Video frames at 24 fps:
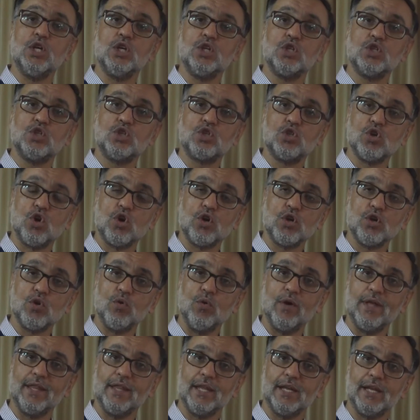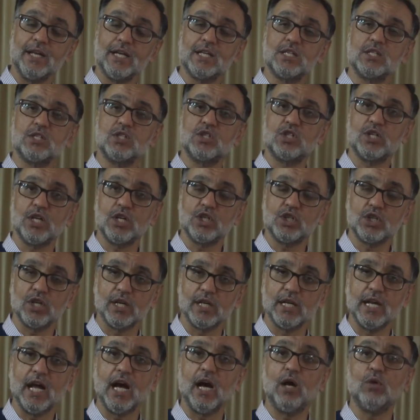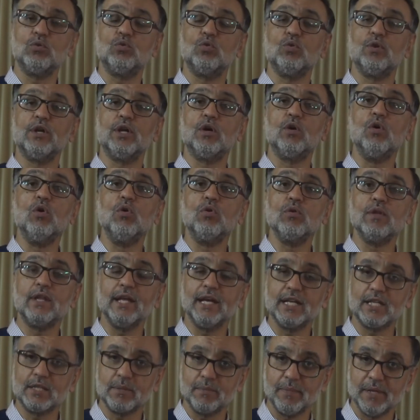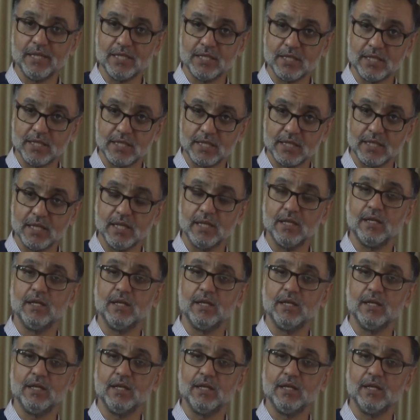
show you in the next session how to record the expenses